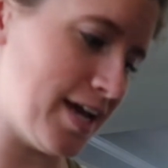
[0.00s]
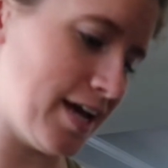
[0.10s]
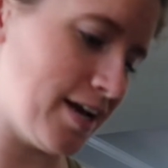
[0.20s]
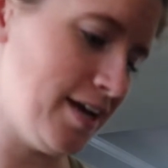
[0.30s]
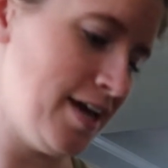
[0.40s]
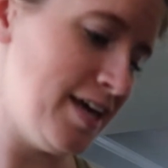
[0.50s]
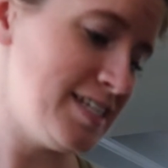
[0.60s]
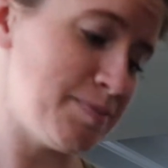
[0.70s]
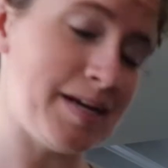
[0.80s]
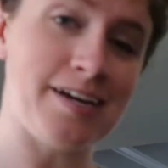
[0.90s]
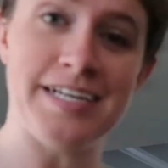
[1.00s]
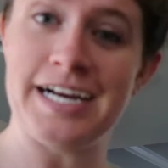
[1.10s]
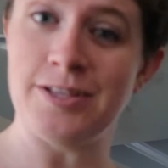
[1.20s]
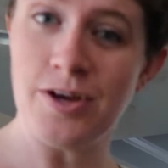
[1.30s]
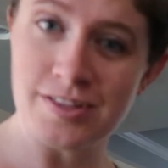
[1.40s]
and depending on
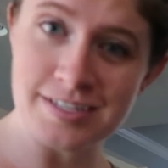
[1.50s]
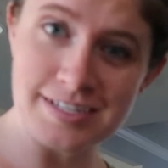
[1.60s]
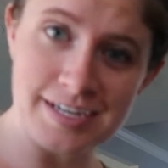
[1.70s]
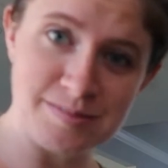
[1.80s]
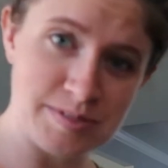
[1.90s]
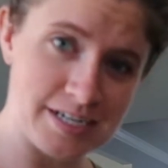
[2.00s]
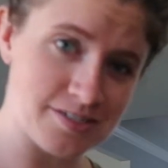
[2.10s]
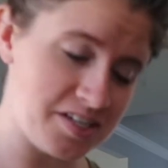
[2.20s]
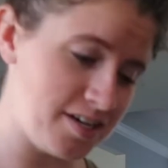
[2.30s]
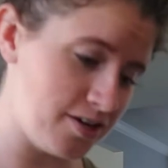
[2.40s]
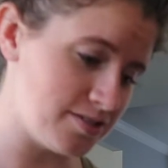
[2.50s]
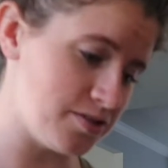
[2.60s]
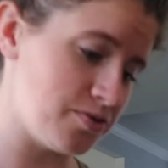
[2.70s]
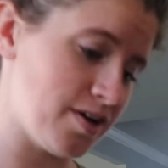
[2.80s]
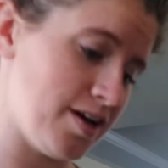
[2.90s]
how long this takes, potentially
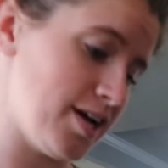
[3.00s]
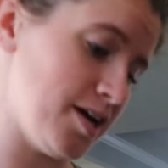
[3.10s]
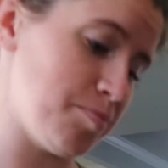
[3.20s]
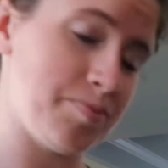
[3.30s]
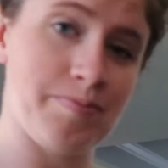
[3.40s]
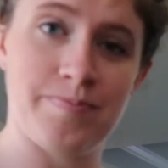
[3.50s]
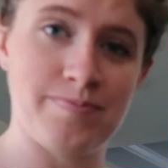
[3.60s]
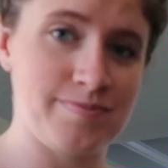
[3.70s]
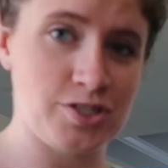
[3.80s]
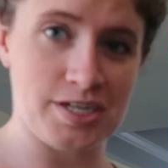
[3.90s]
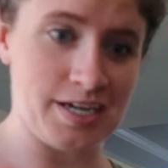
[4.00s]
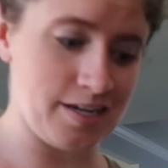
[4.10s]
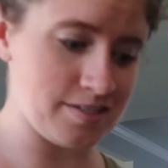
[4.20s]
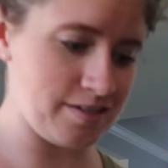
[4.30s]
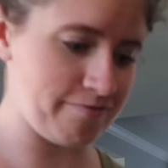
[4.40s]
also cutting up chicken
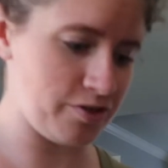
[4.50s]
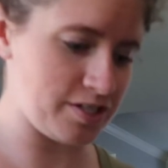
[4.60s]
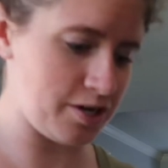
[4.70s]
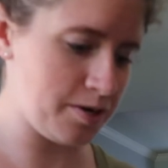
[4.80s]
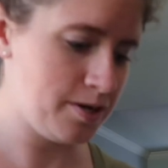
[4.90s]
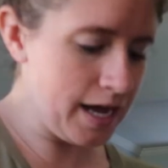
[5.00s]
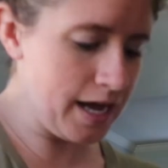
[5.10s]
and stuff for dinner.